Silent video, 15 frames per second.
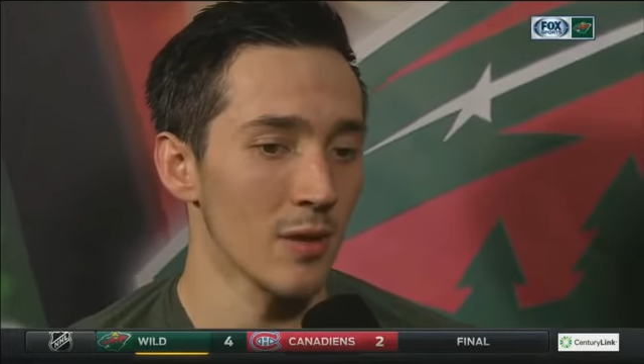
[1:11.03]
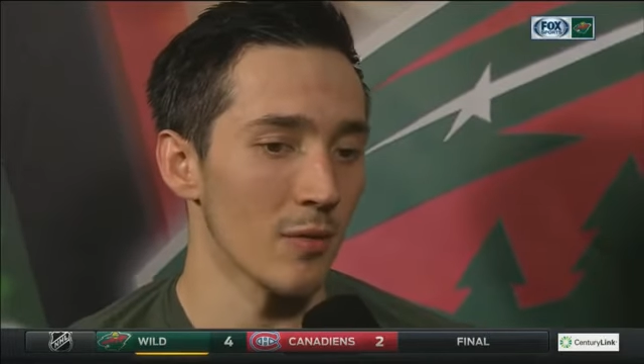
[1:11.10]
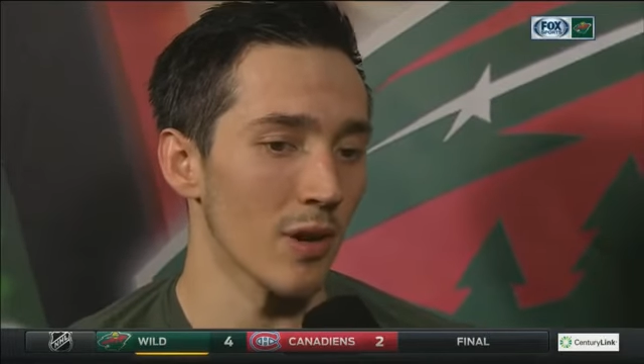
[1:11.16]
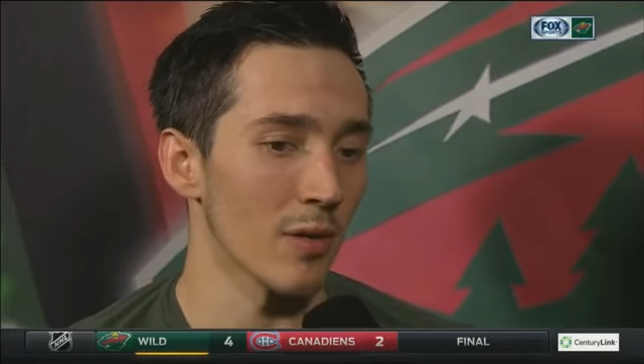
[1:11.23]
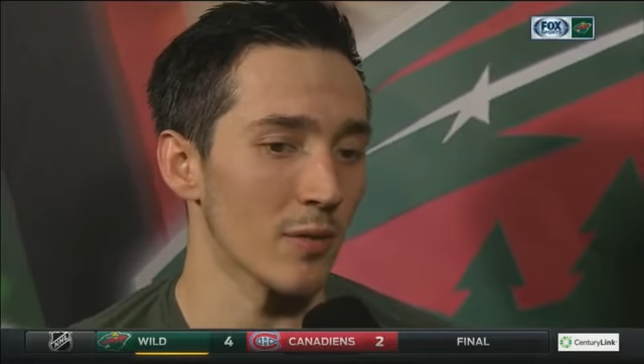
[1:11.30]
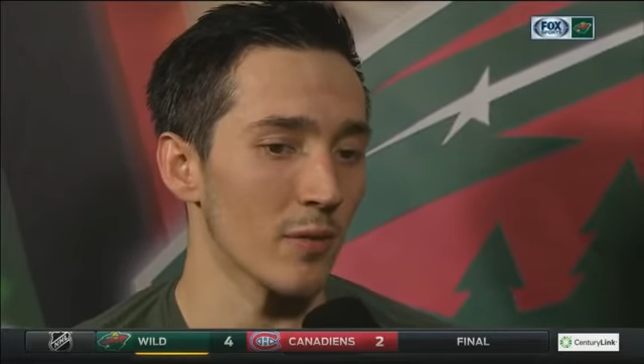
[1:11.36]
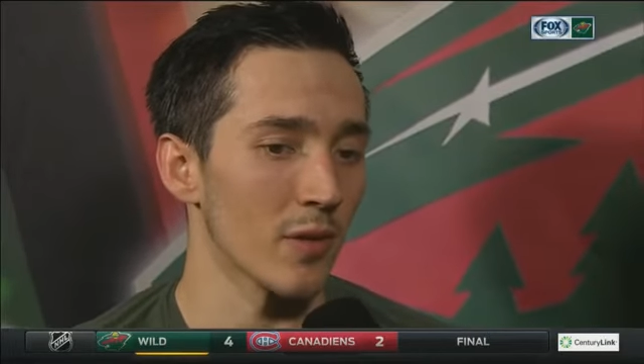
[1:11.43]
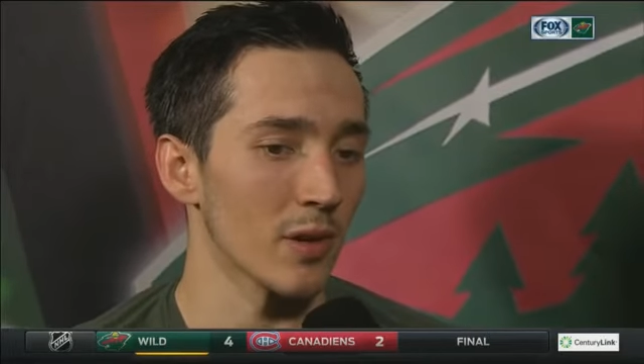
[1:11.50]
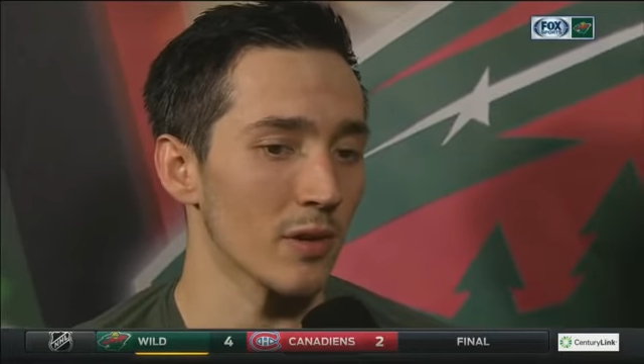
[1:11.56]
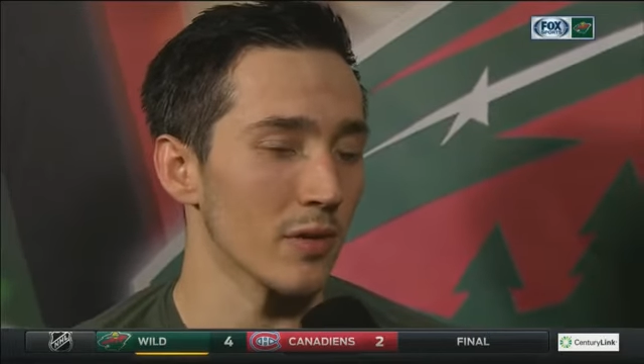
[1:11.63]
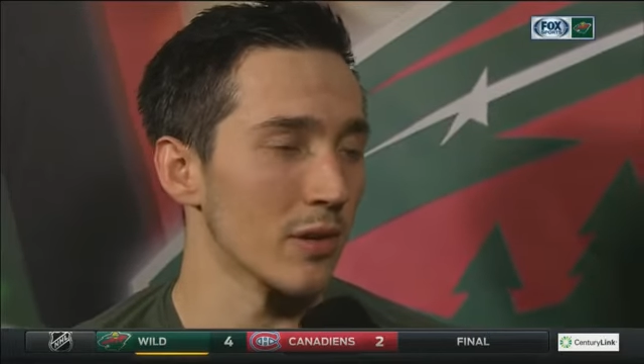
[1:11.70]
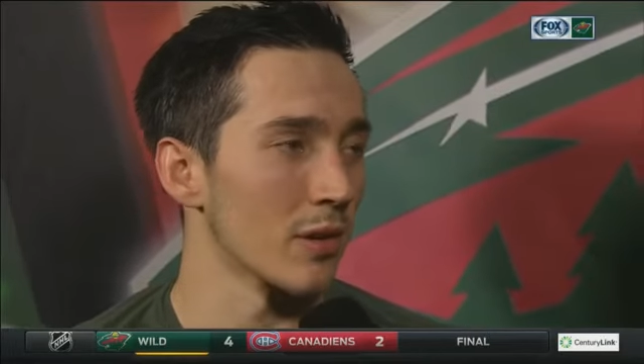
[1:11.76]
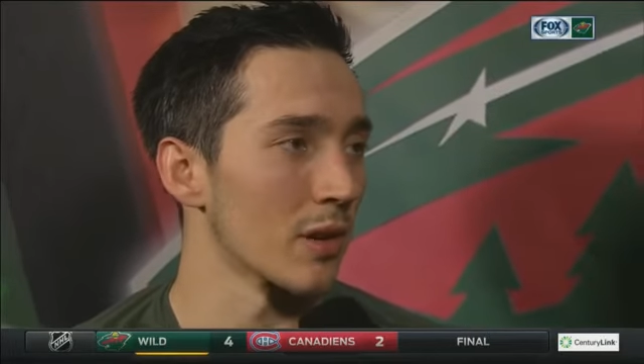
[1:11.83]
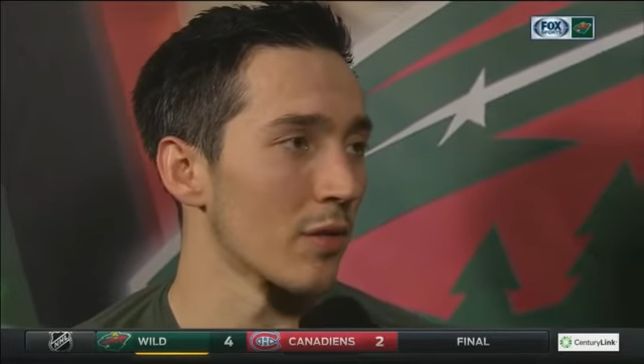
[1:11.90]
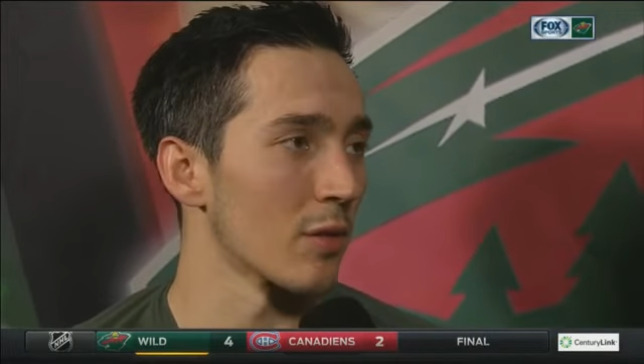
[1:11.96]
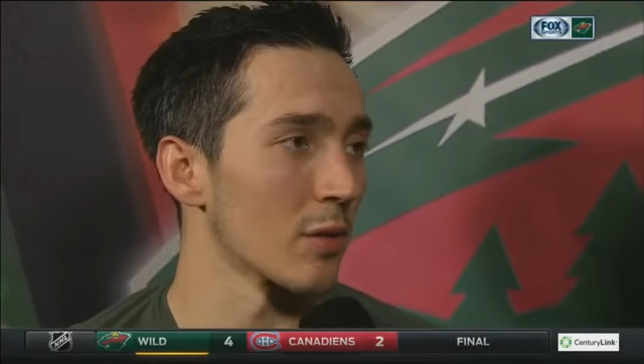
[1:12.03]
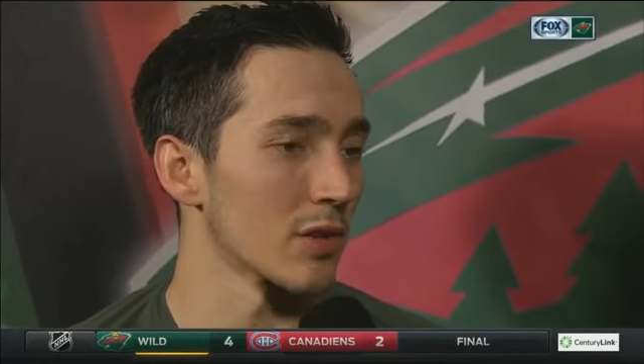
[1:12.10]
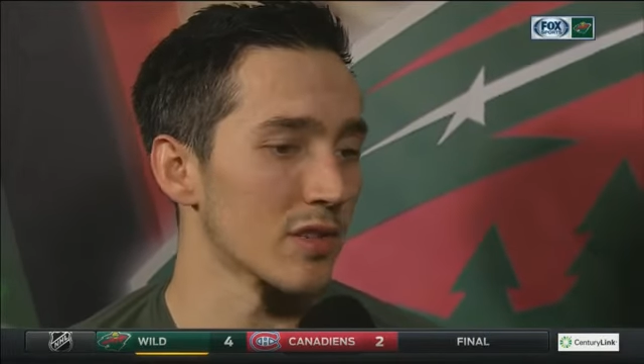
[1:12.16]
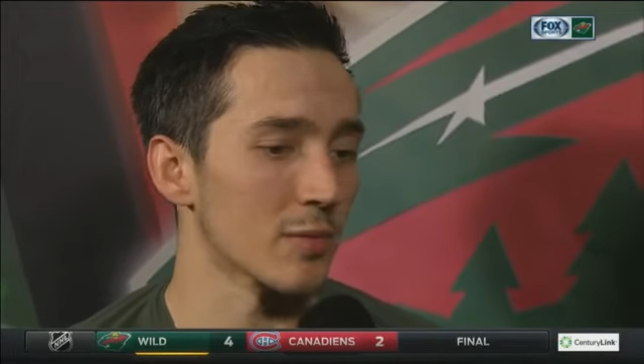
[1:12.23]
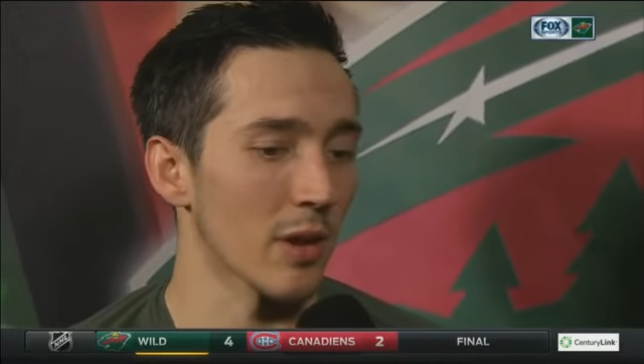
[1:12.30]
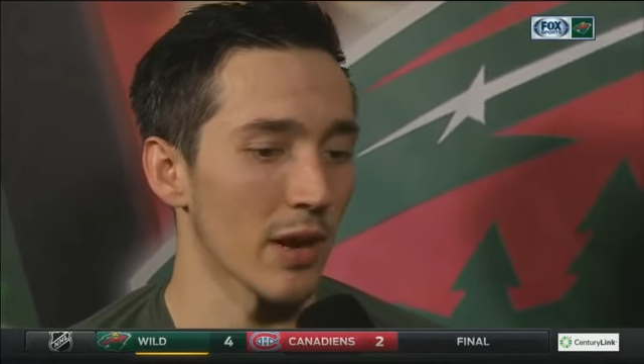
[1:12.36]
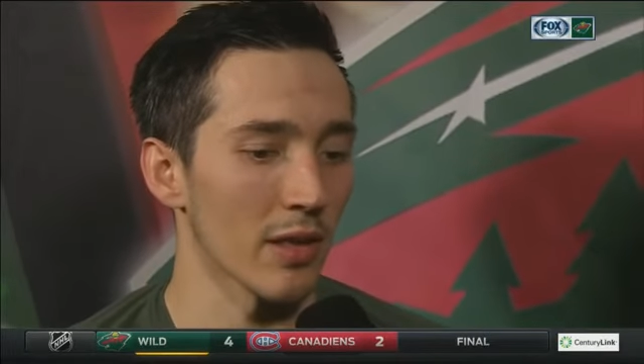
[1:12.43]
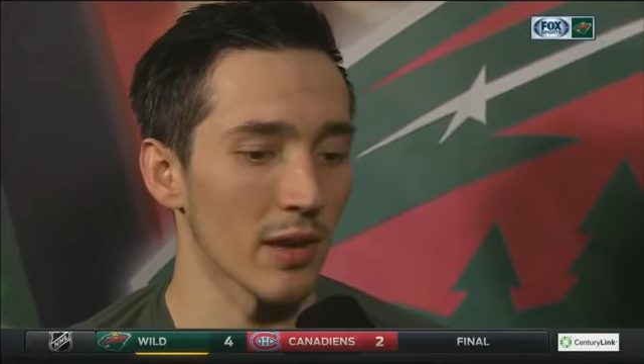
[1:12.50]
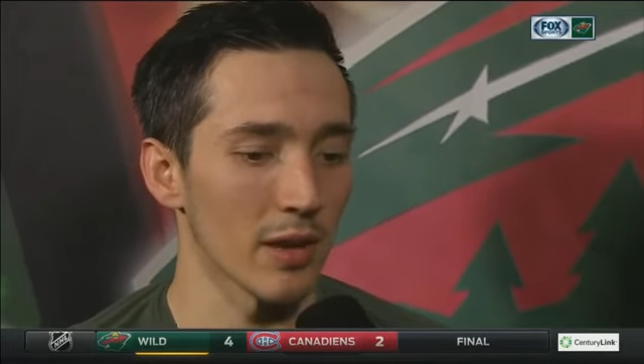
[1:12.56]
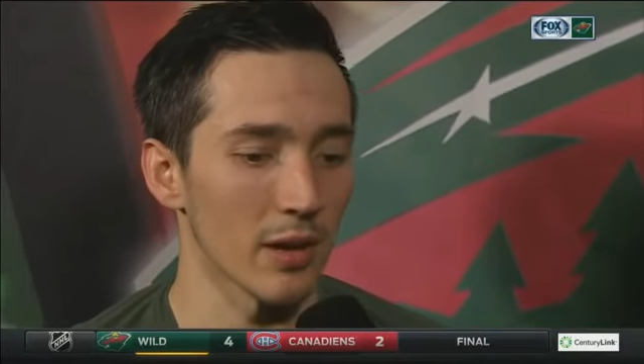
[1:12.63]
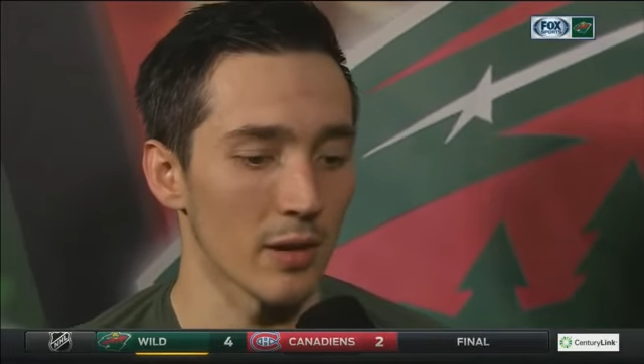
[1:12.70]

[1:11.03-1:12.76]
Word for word: we're having fun out there, and everyone's smiling.